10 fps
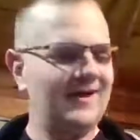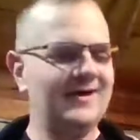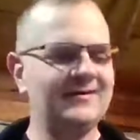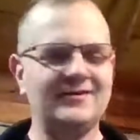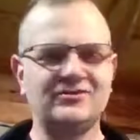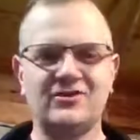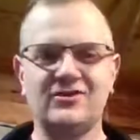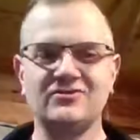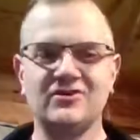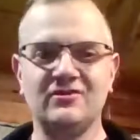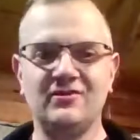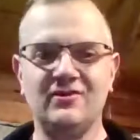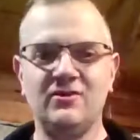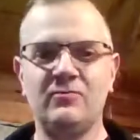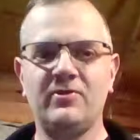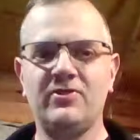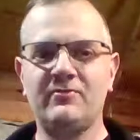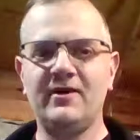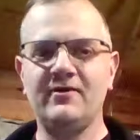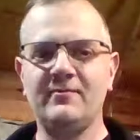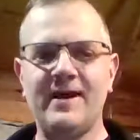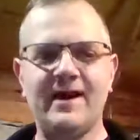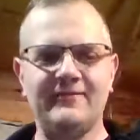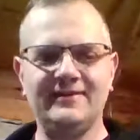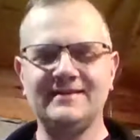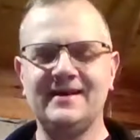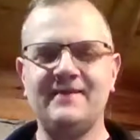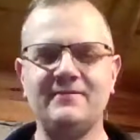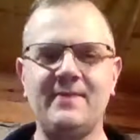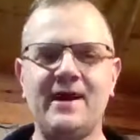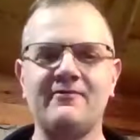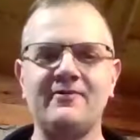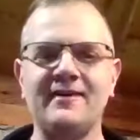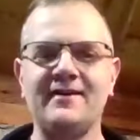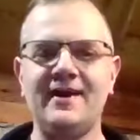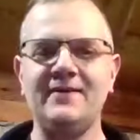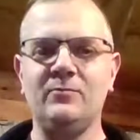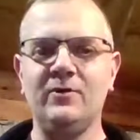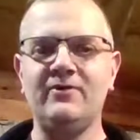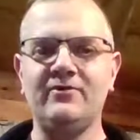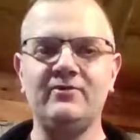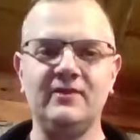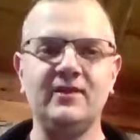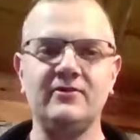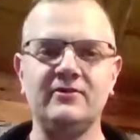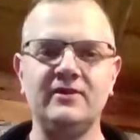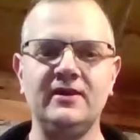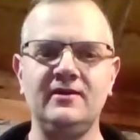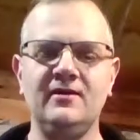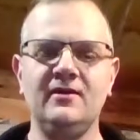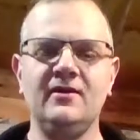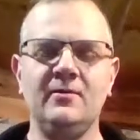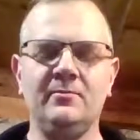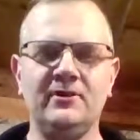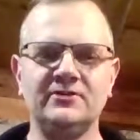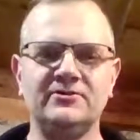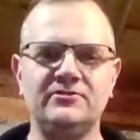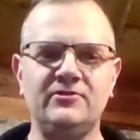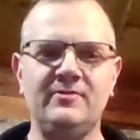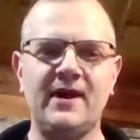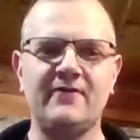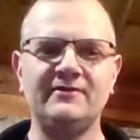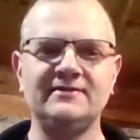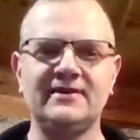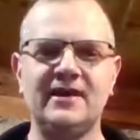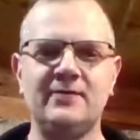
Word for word: I got that charger with three other batteries. I have the battery that came with the other Yi plus the two batteries that